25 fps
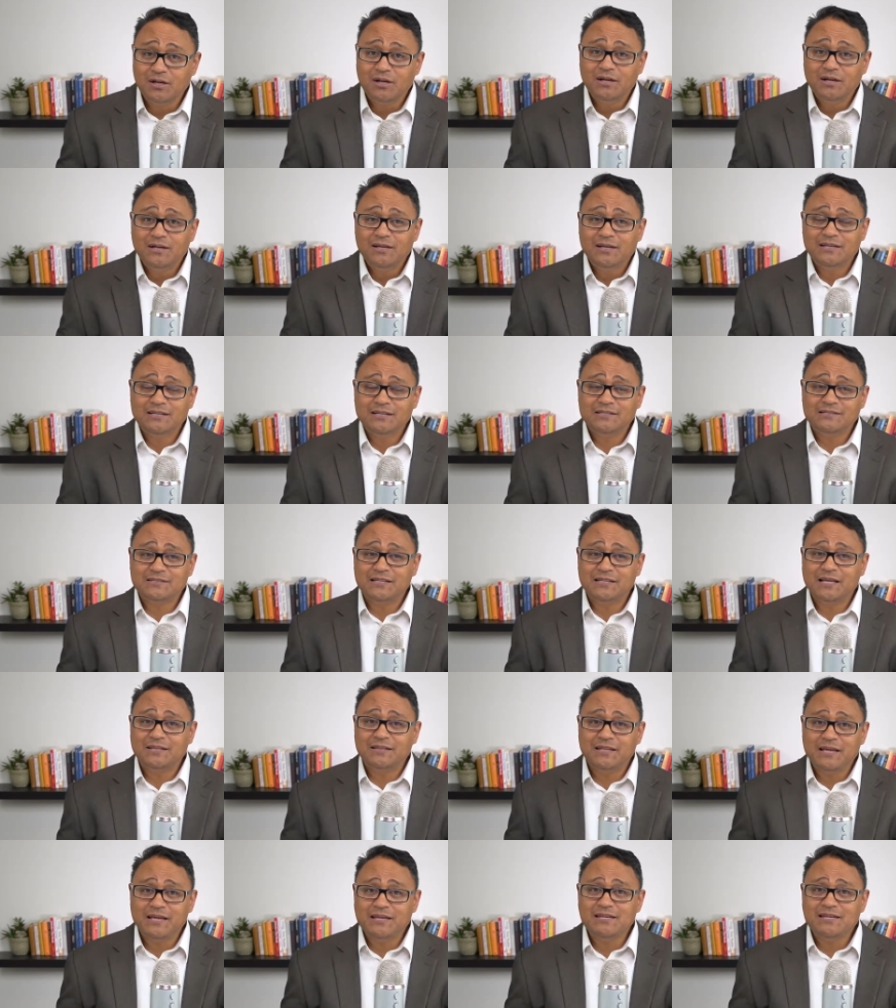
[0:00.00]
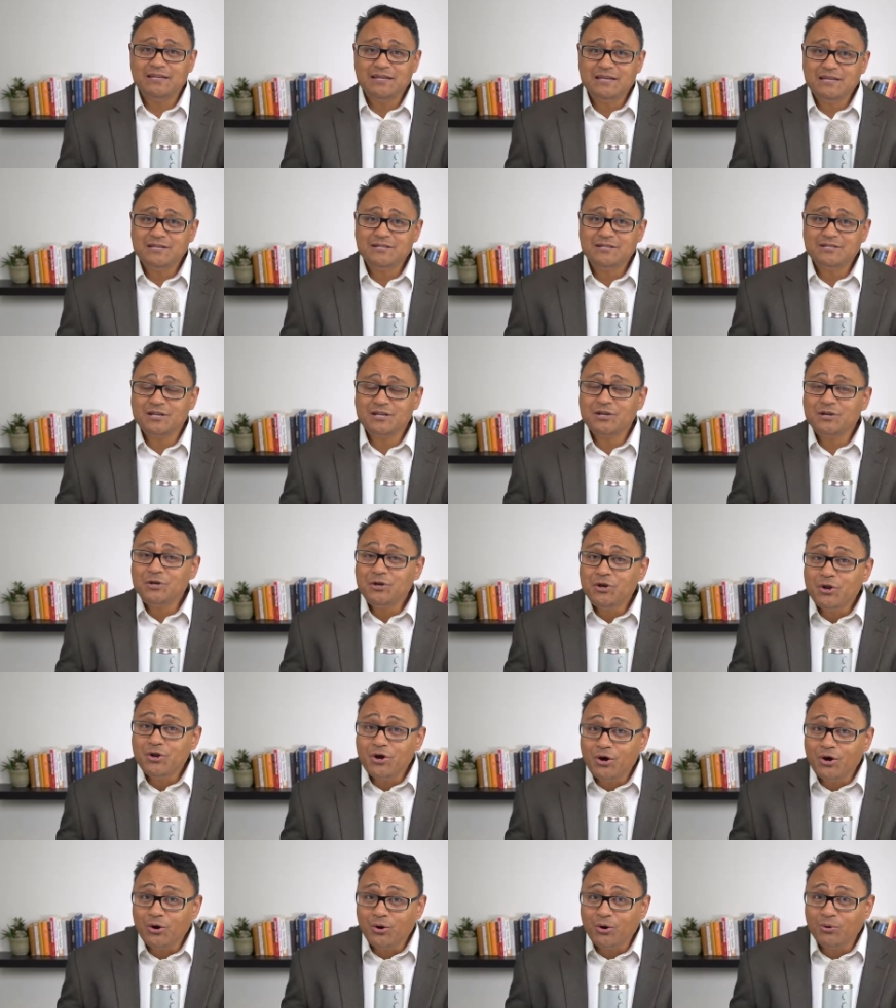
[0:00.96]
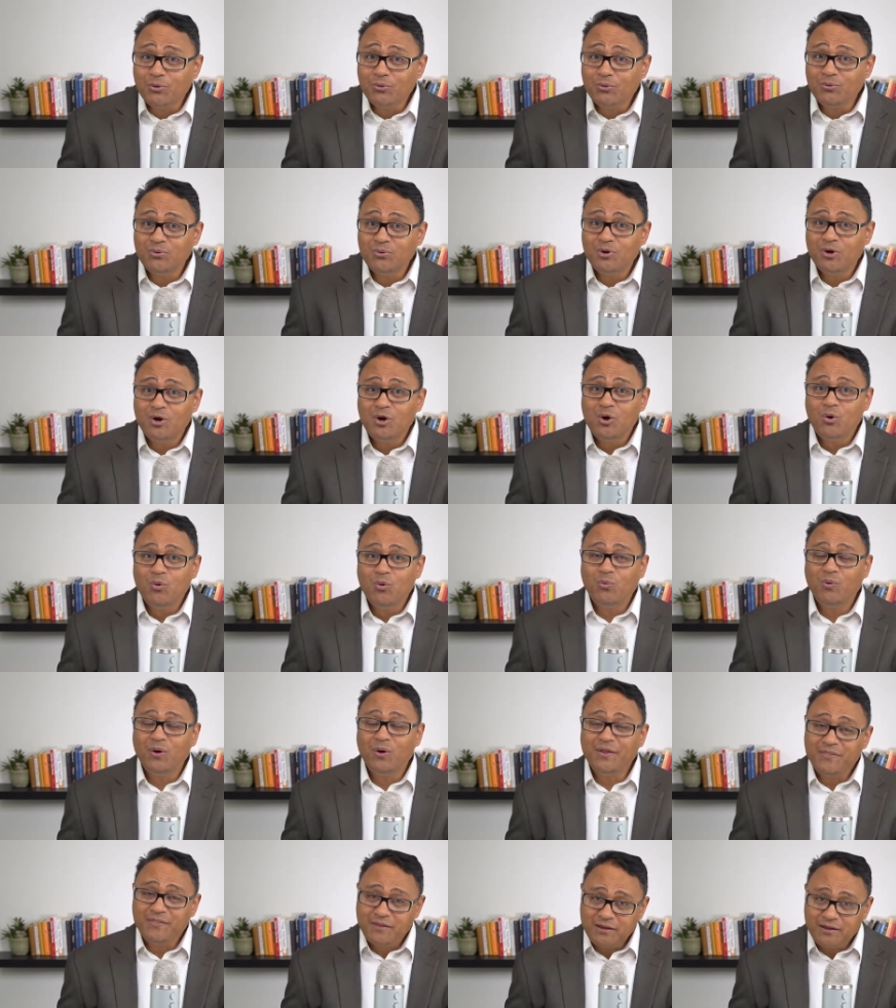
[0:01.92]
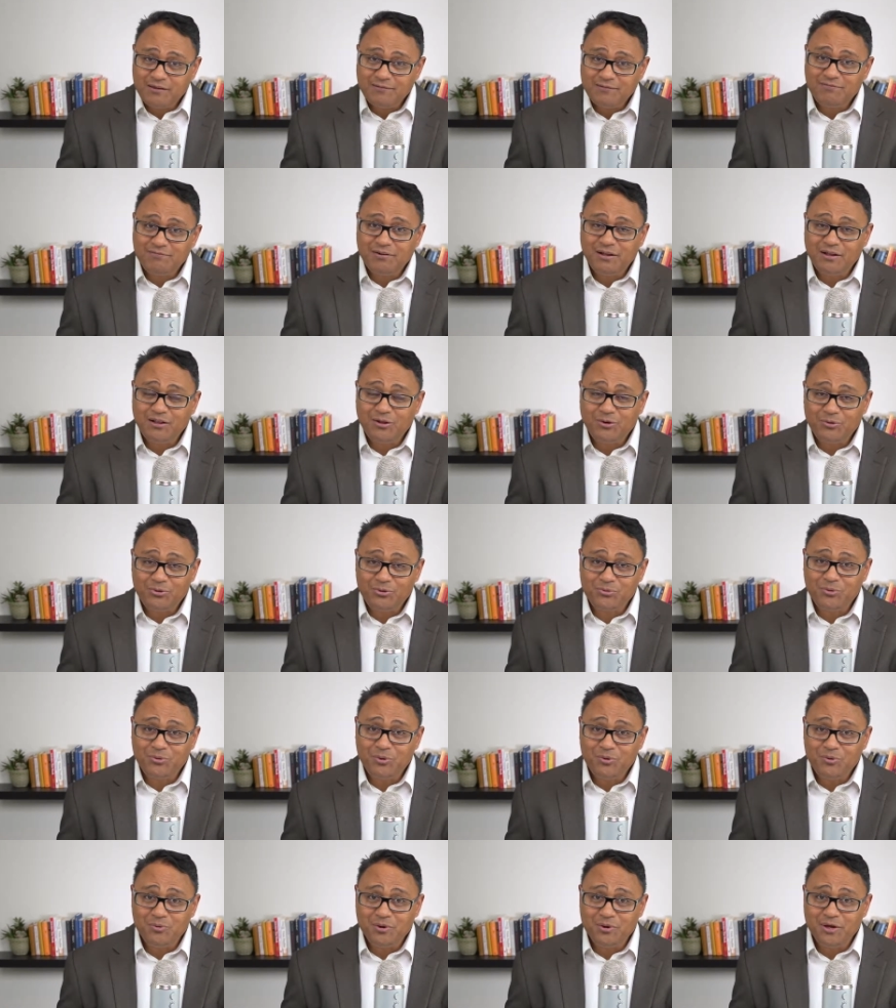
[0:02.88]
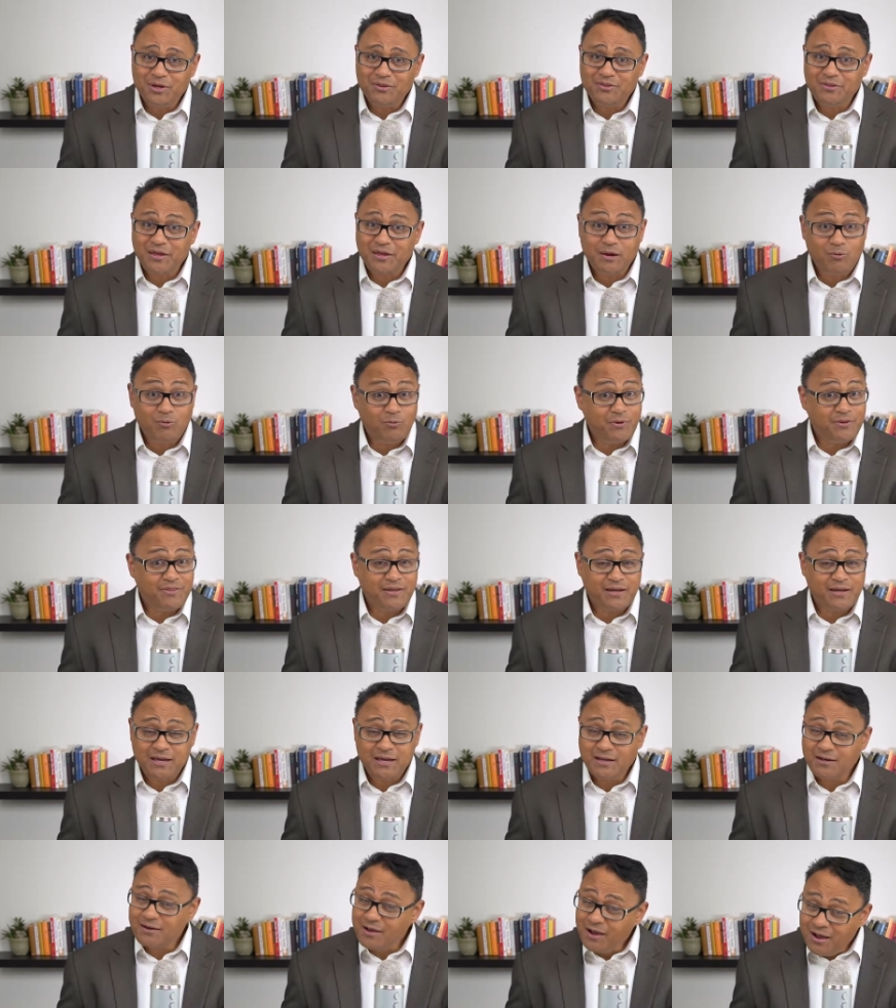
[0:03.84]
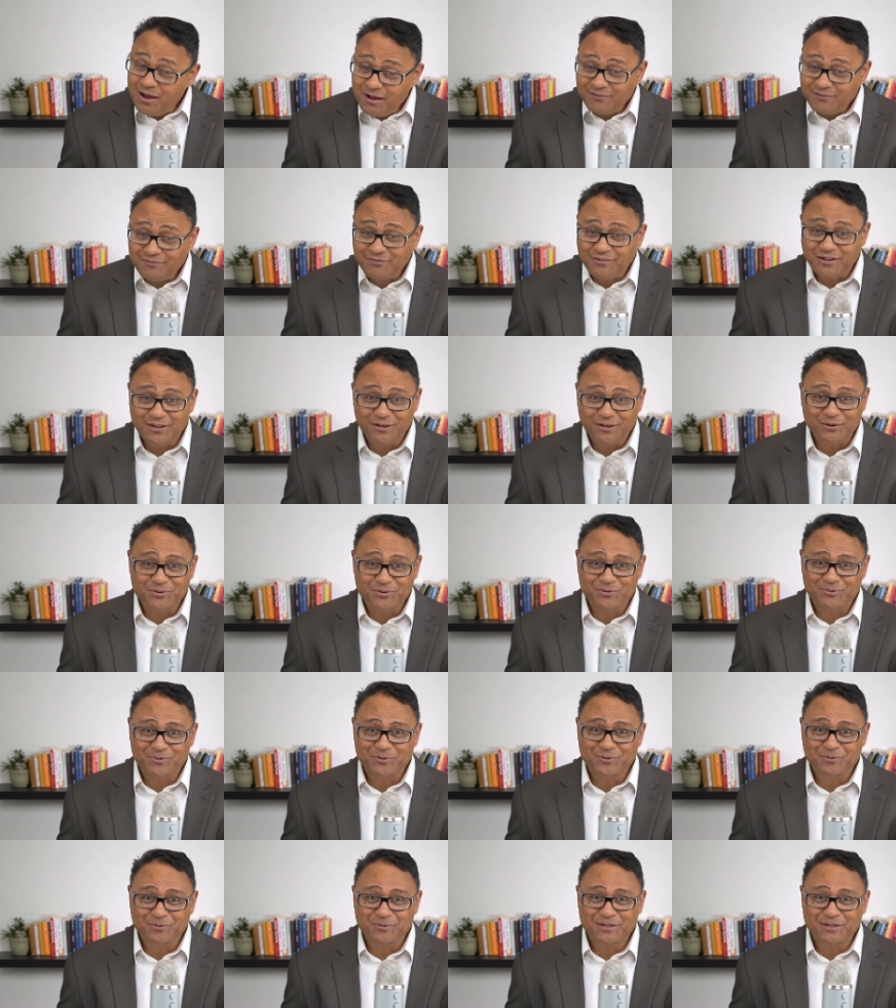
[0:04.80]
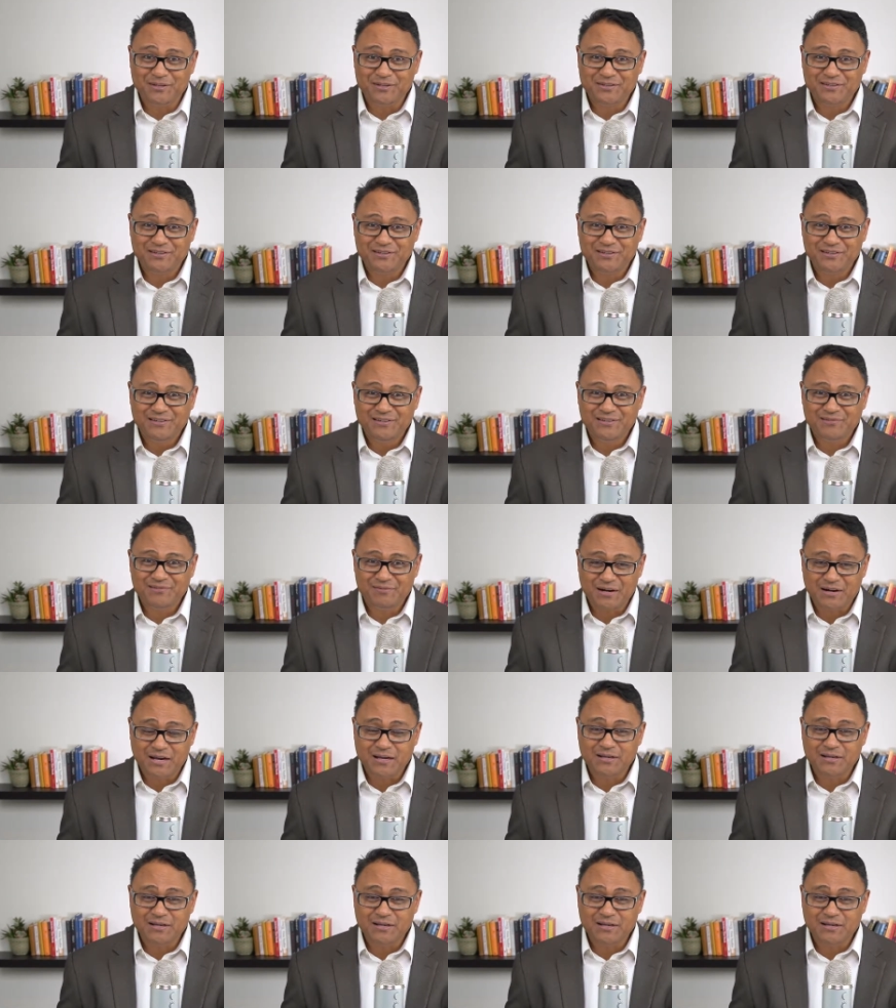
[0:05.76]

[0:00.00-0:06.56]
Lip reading: is that they need to know what they can follow through with and what they cannot follow through with, right?